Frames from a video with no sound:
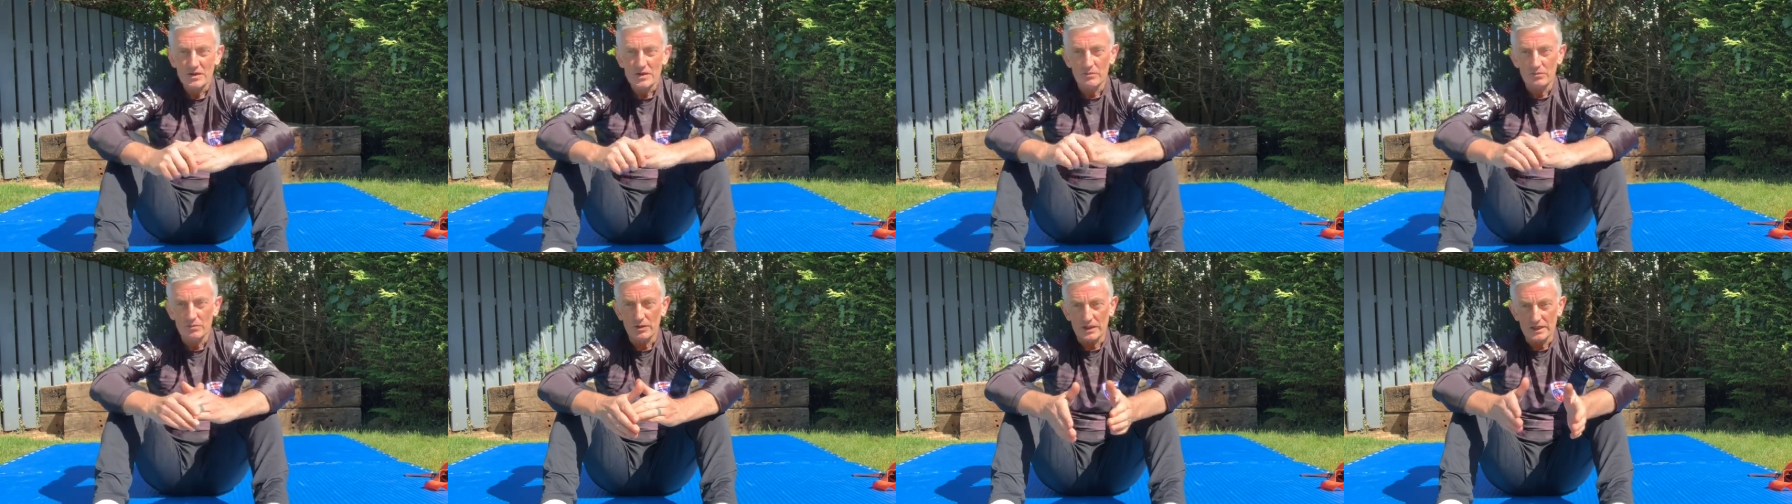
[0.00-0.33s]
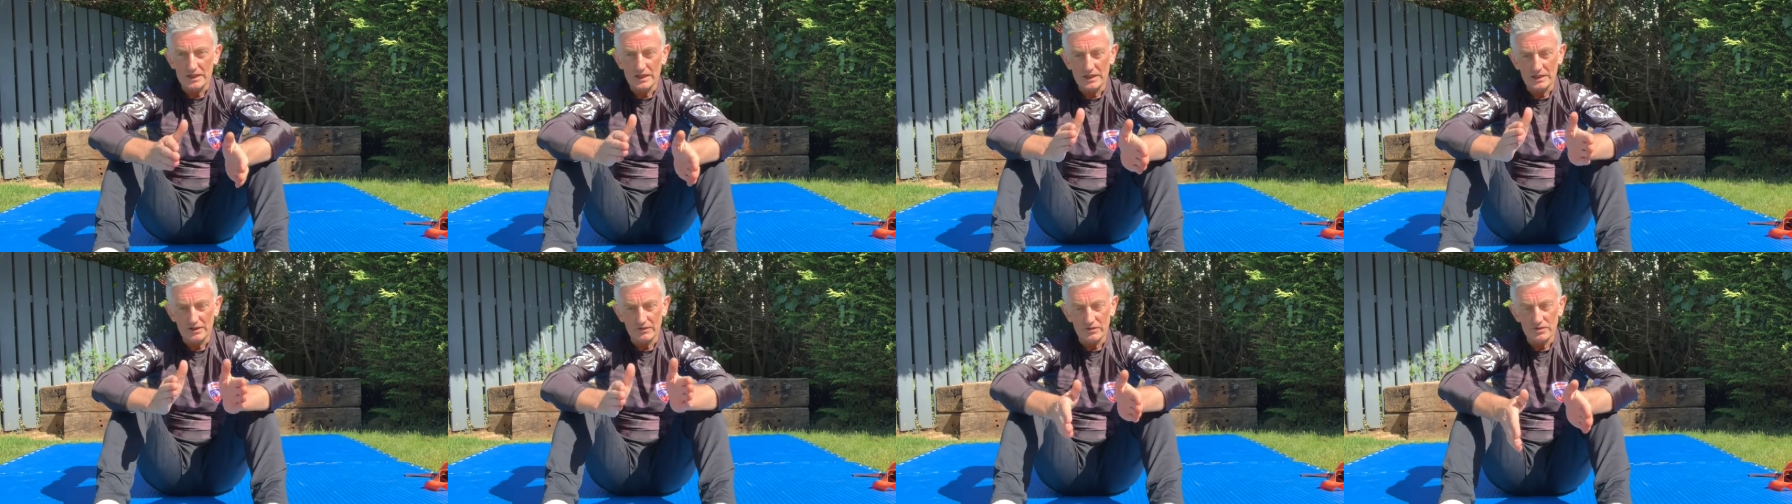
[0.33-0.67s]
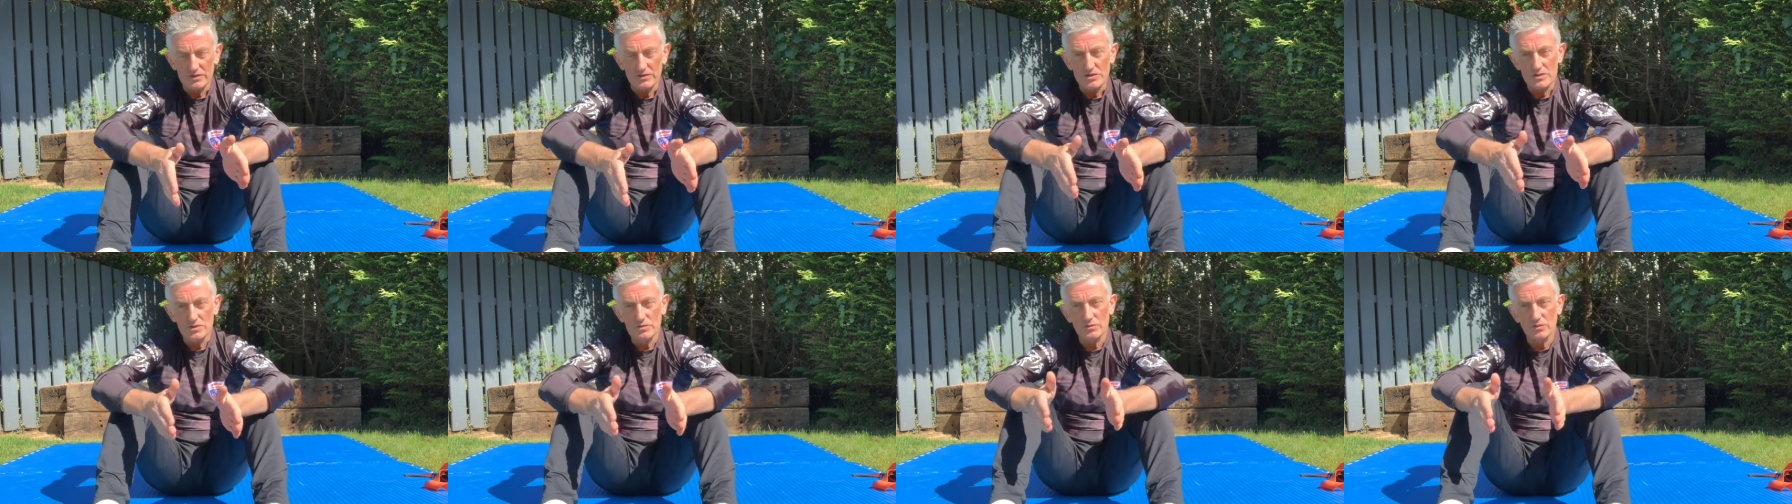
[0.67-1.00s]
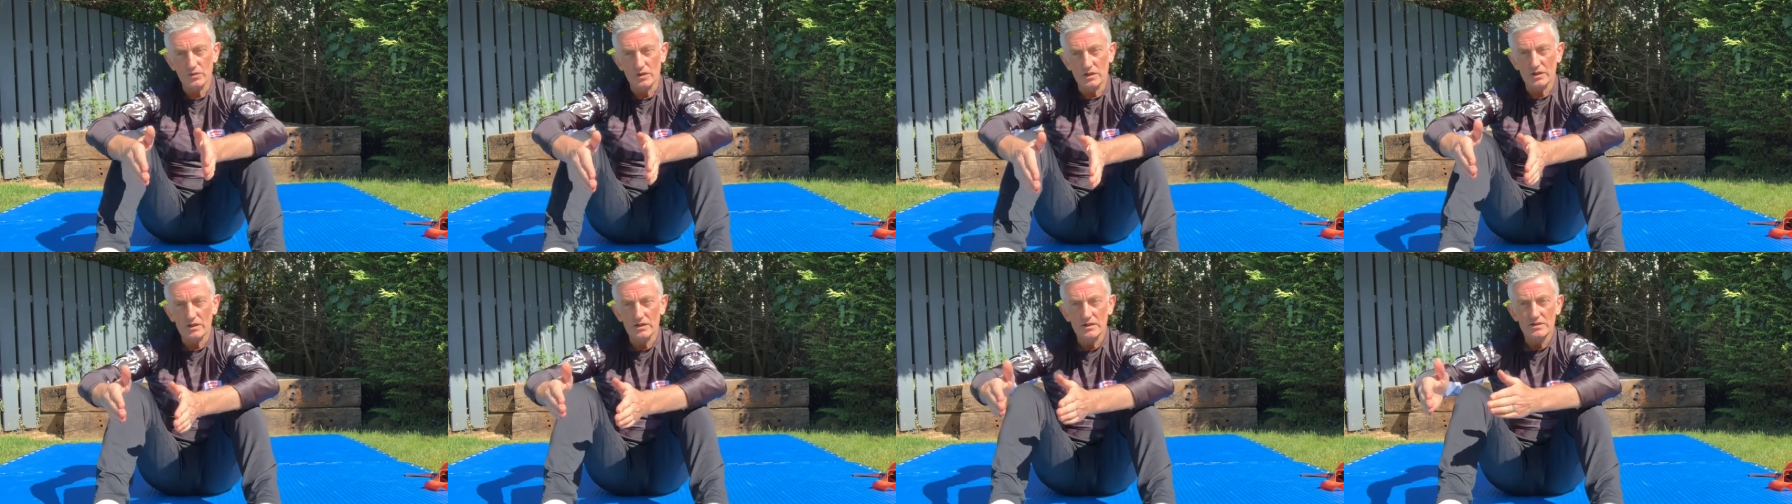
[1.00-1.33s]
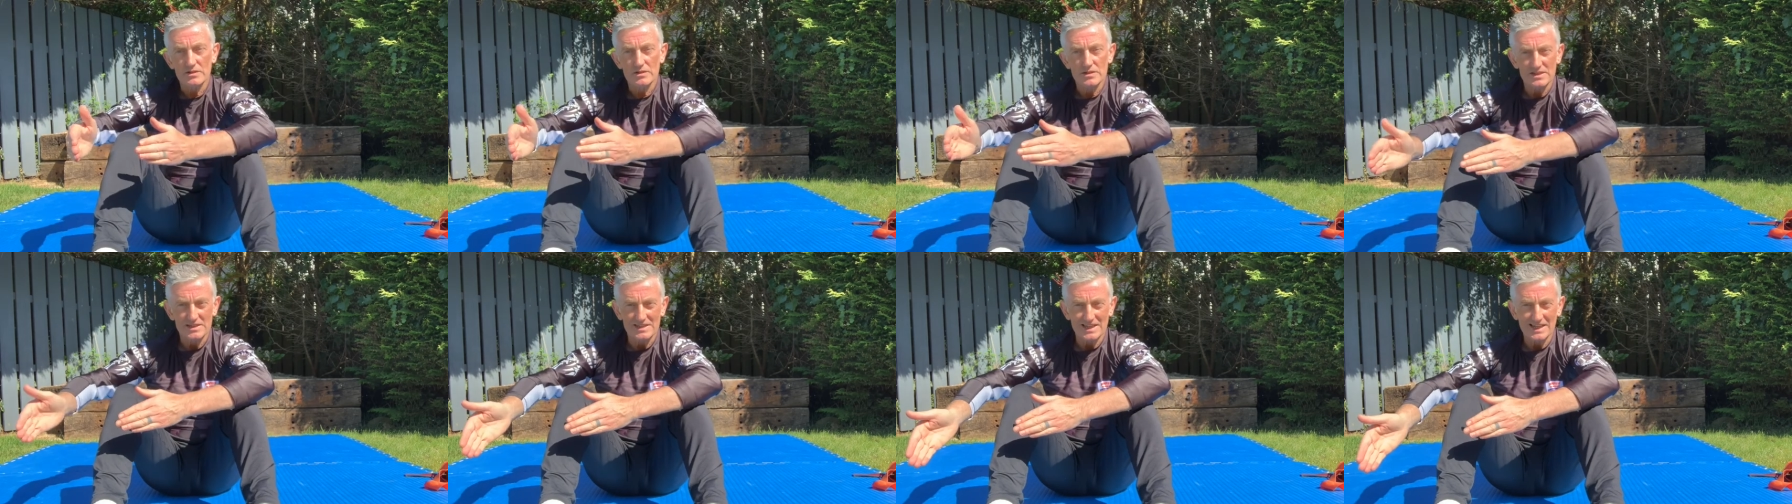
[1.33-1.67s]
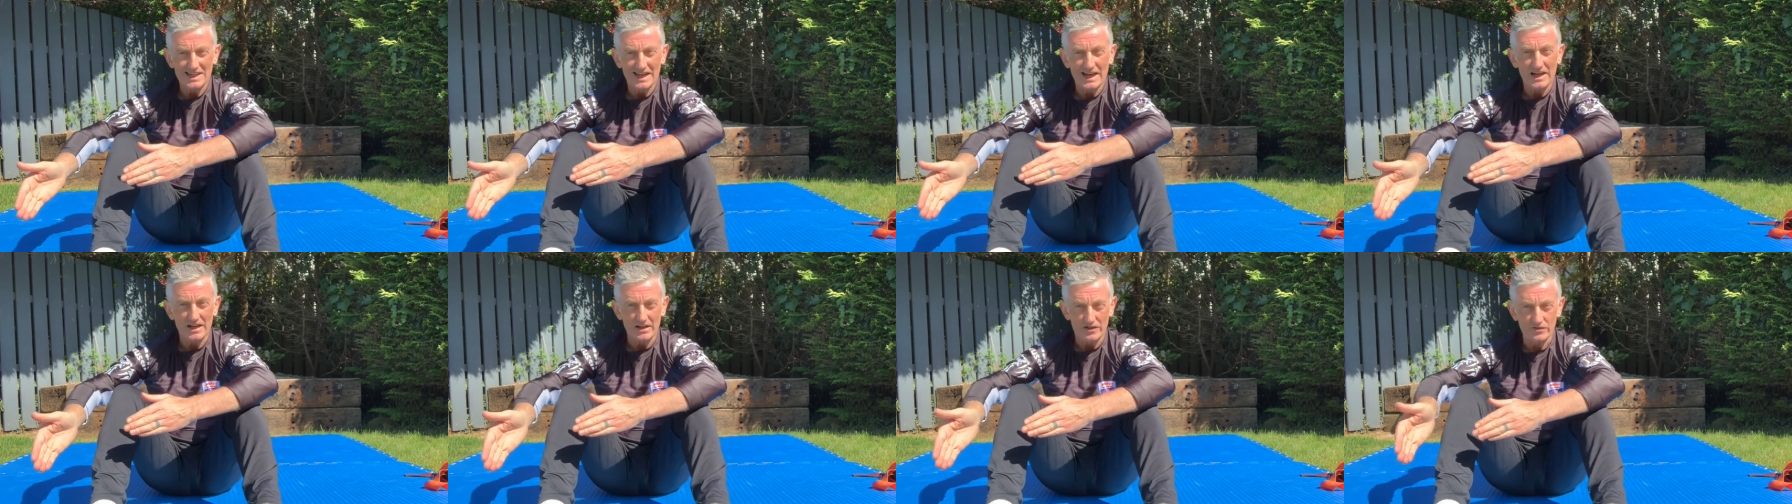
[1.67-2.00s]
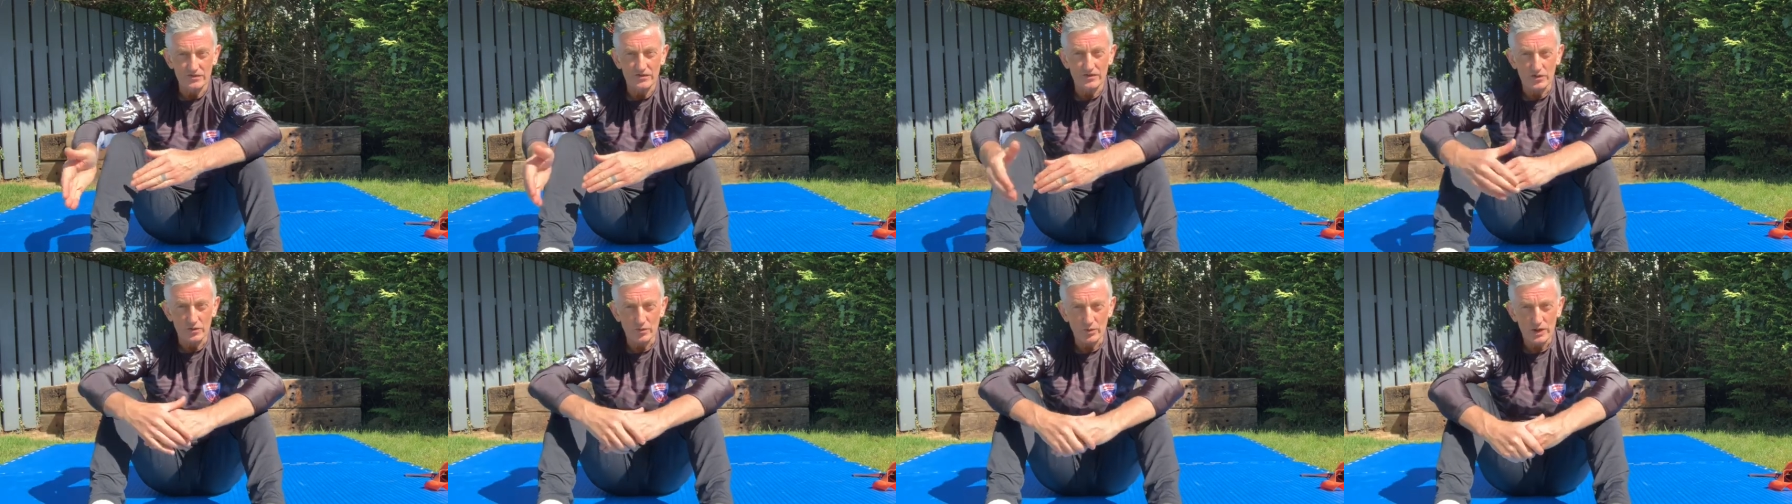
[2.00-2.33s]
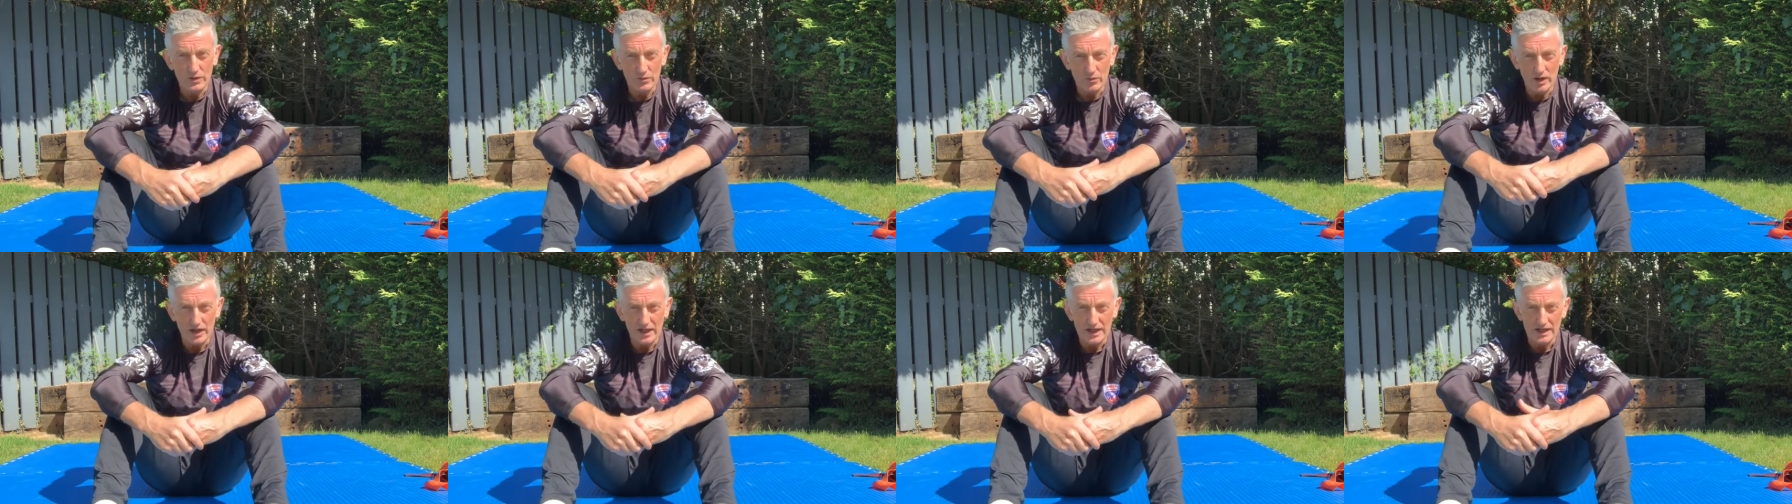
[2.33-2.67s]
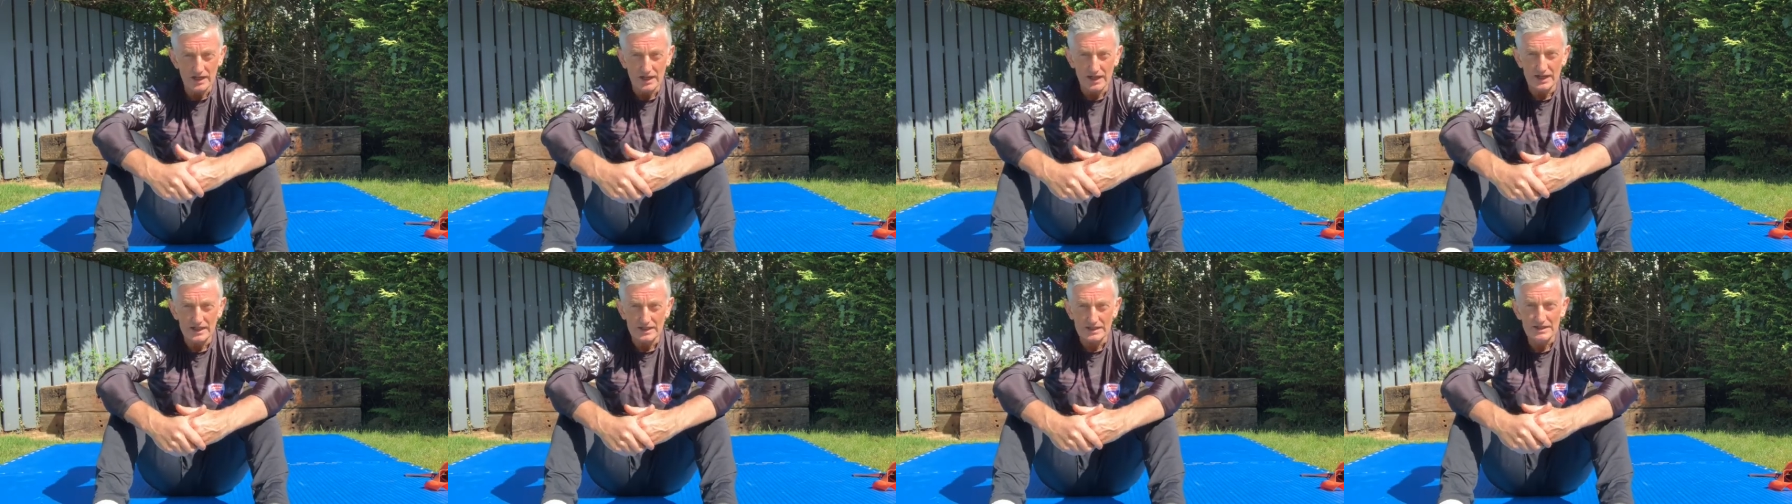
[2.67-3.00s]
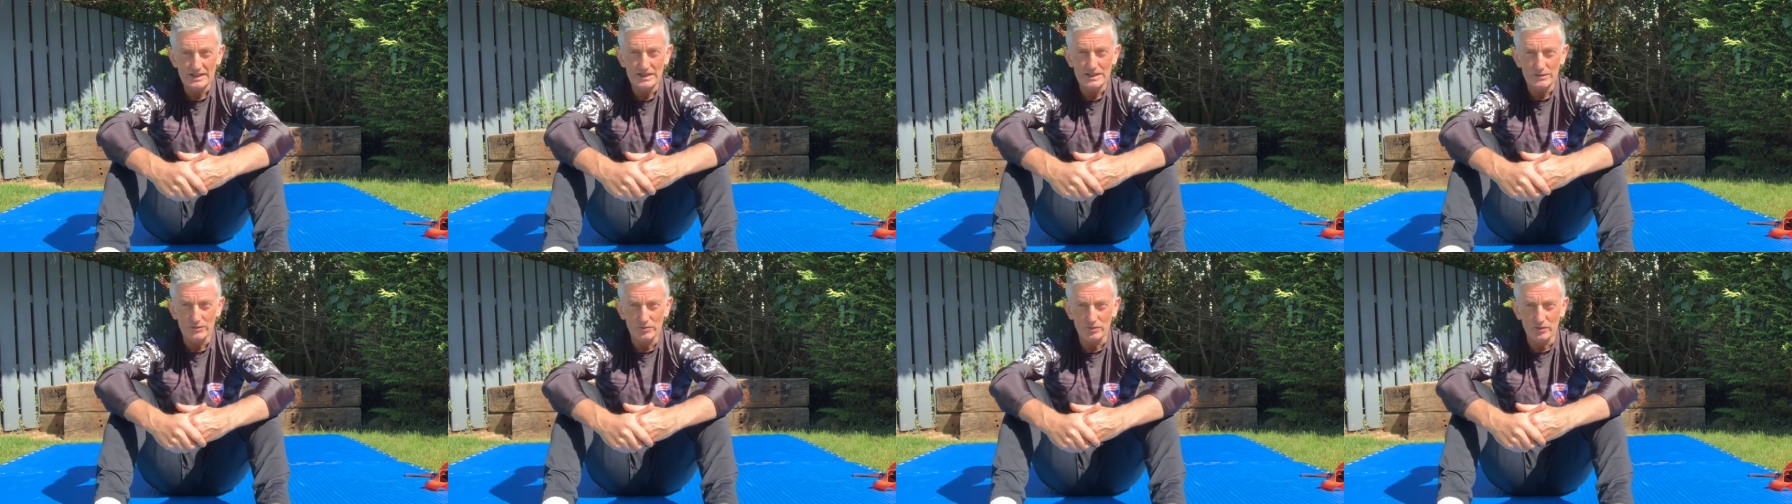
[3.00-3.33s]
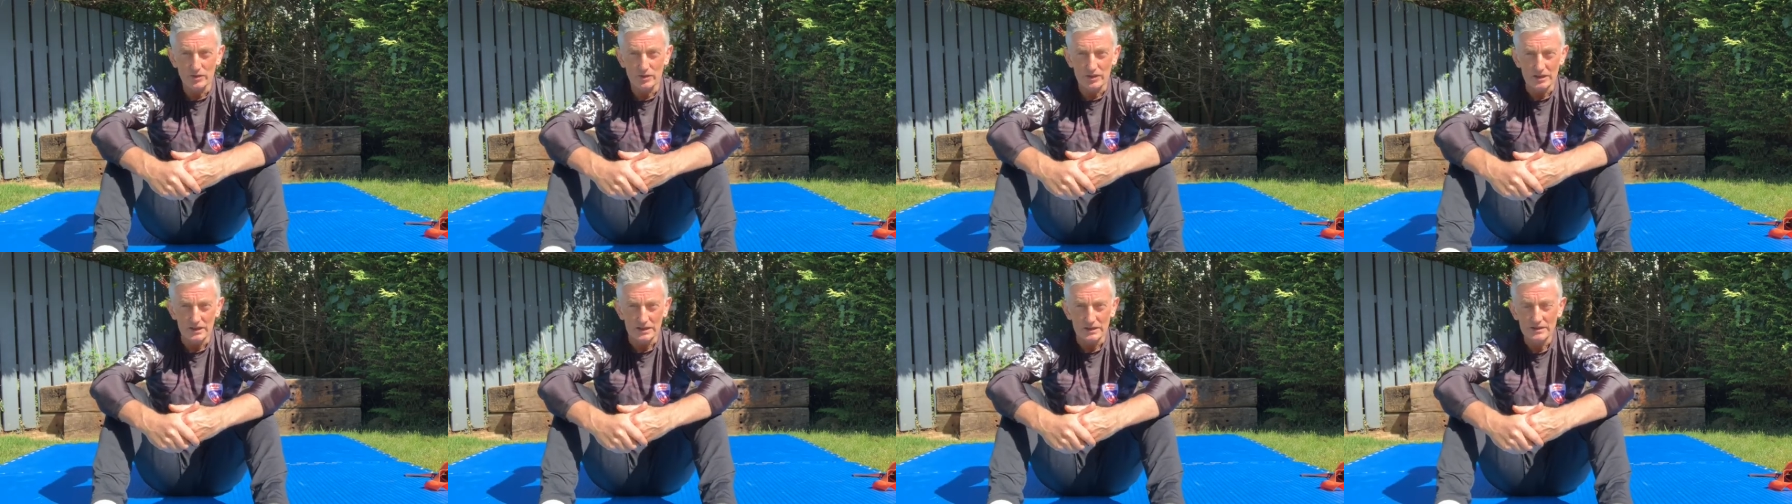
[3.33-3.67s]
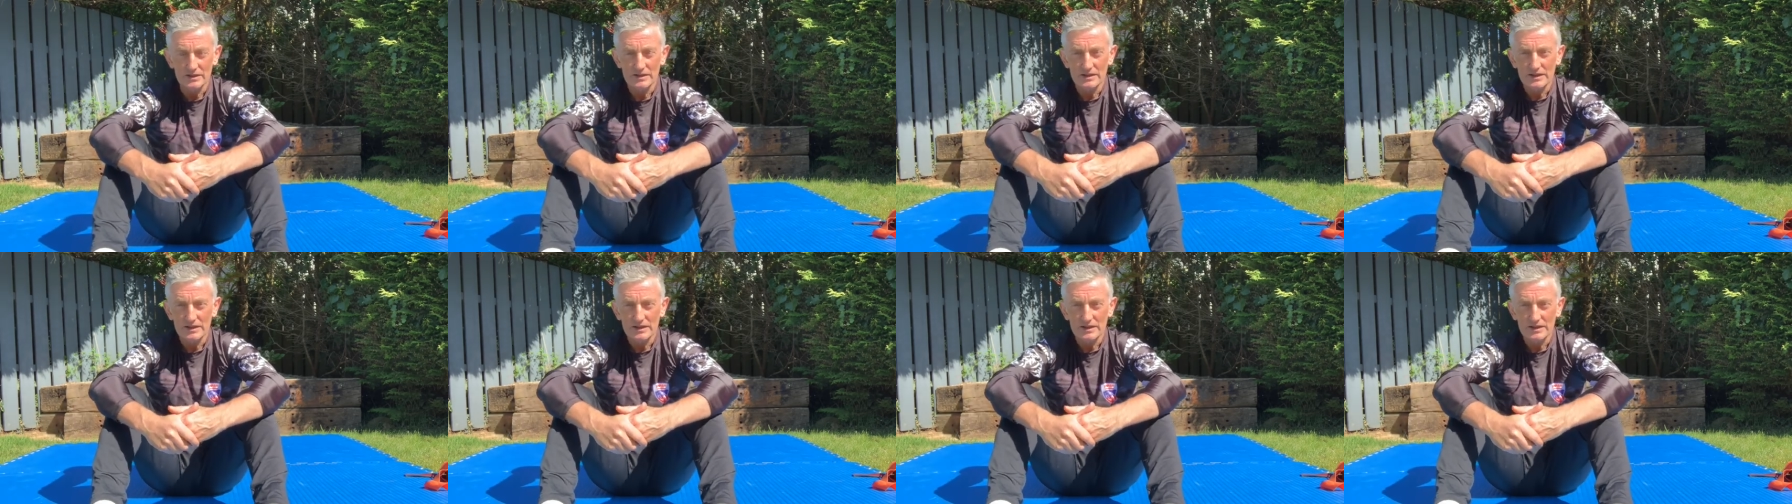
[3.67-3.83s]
But again, if it doesn't work, stick at it for a wee while and keep working.